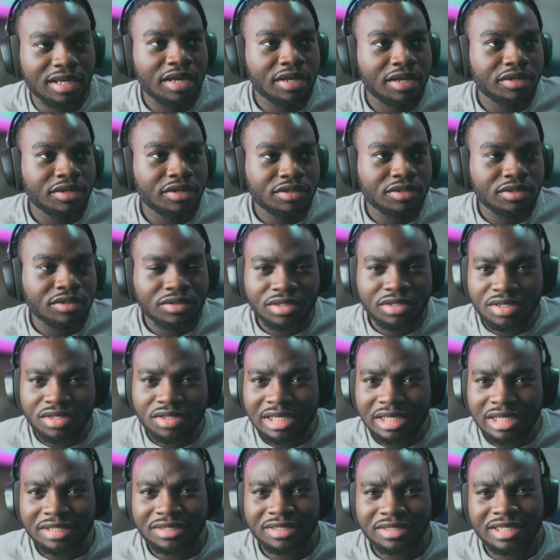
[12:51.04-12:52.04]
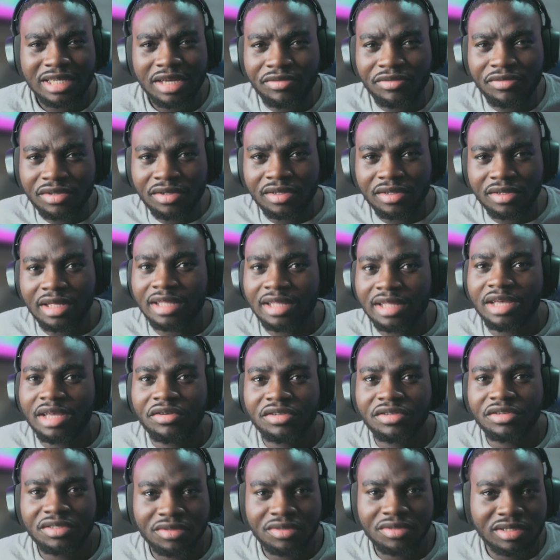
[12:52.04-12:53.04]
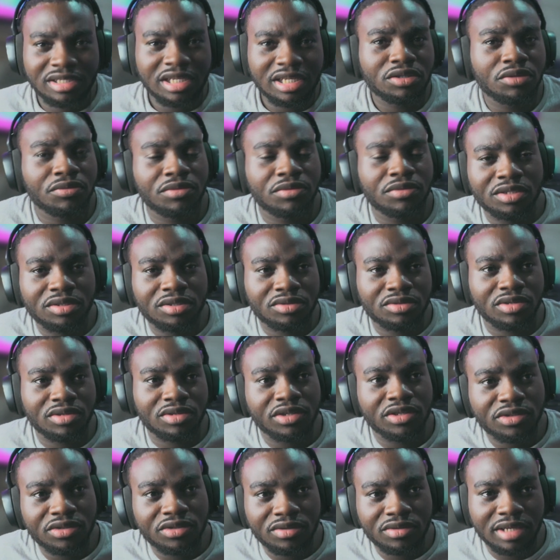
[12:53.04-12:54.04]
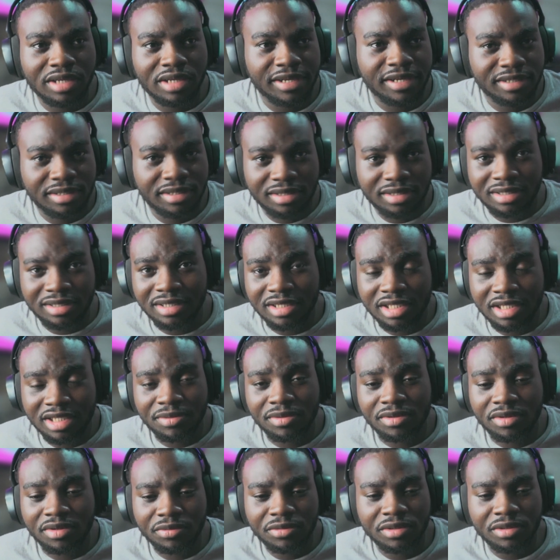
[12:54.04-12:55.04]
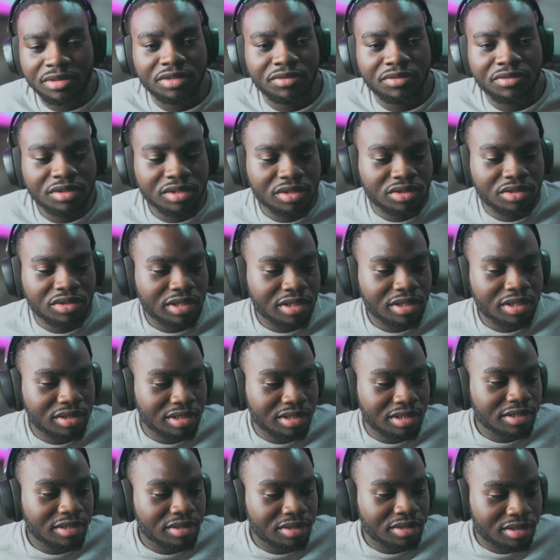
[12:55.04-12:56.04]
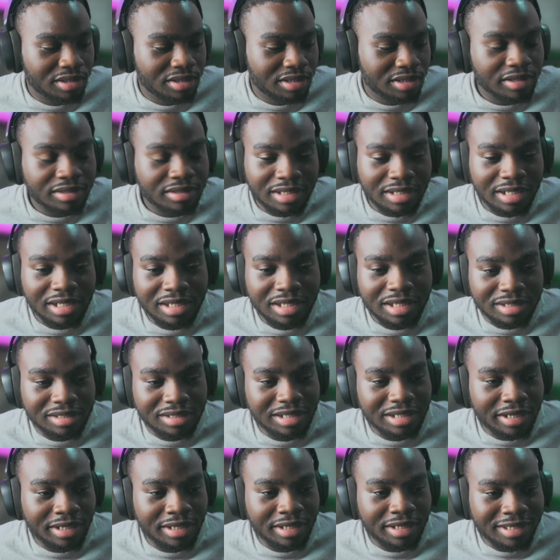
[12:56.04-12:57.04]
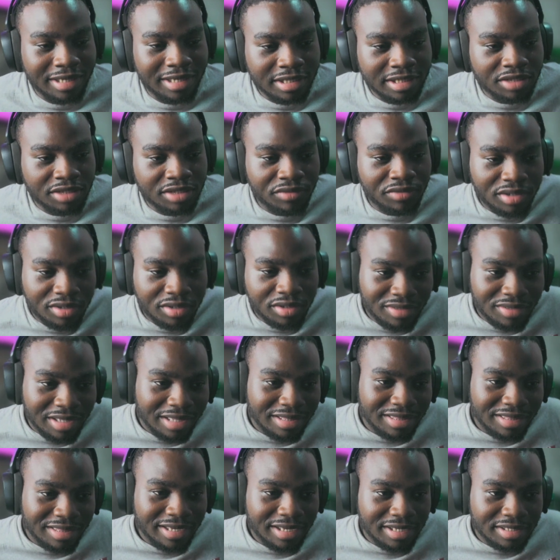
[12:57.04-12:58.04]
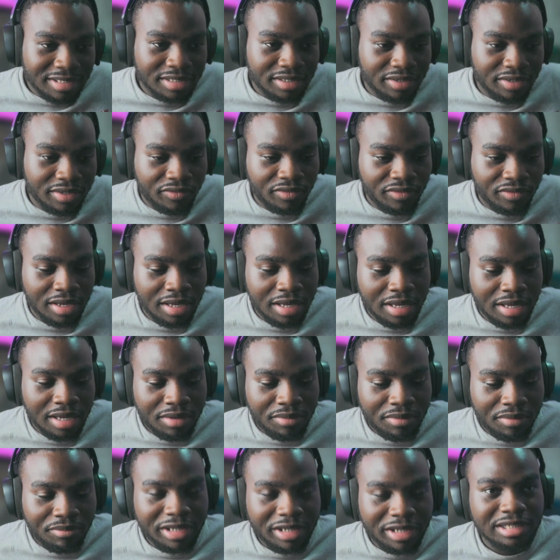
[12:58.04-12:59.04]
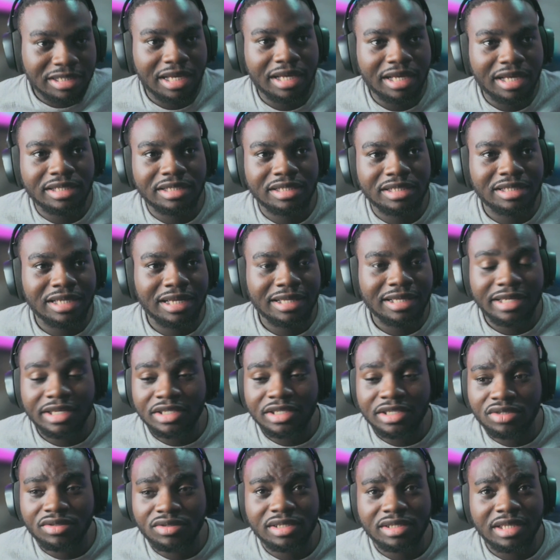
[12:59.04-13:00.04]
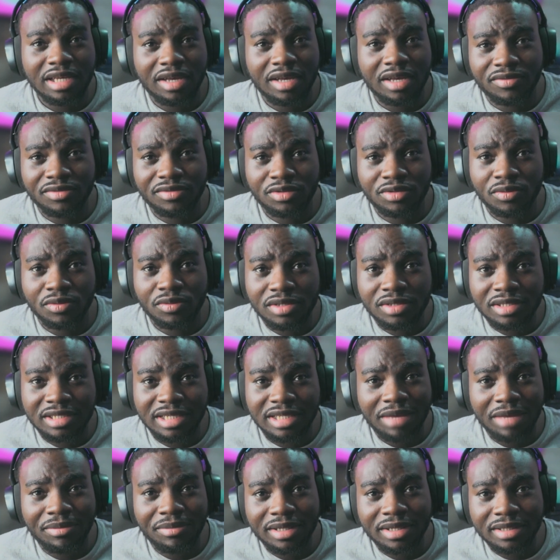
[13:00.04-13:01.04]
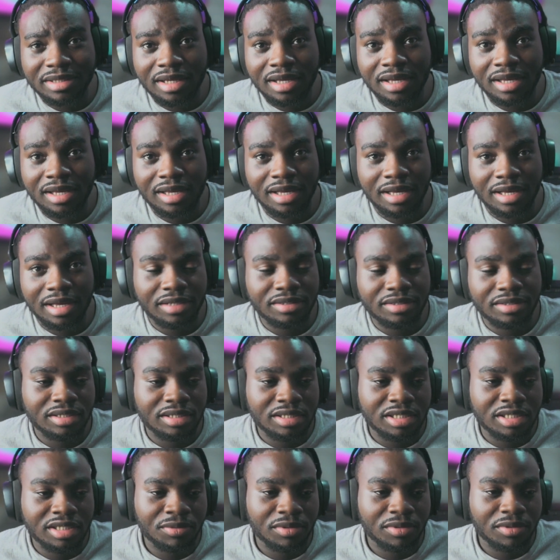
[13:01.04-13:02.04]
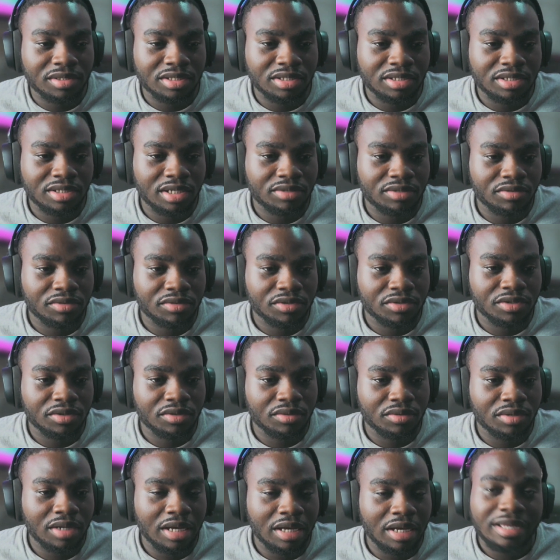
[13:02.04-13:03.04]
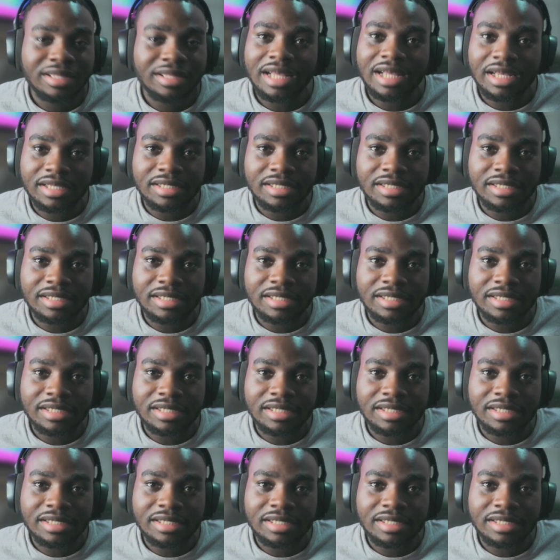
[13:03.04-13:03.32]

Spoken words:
You know, just to start to get rid of that narrative, because that's what we need to try and do, guys, as an esports community. We need to try and start telling, like, getting rid of that negative mentality that Nigerians have towards gaming and esports in general. So that's